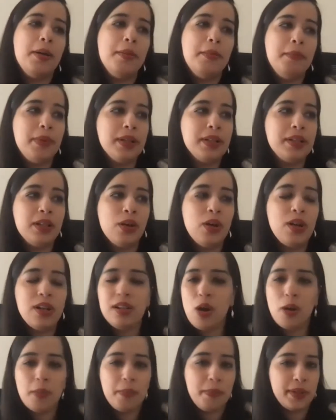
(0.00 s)
but they all
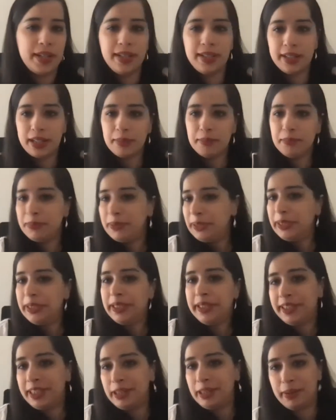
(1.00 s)
operate completely
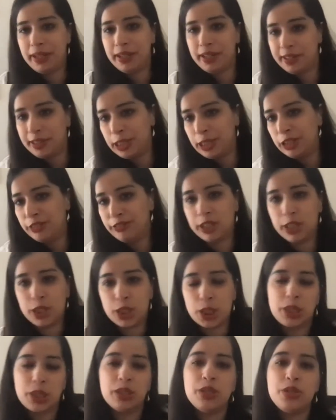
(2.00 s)
independently of each
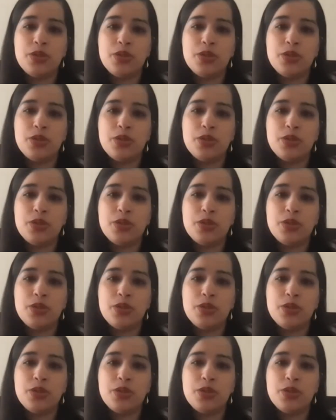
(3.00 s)
other.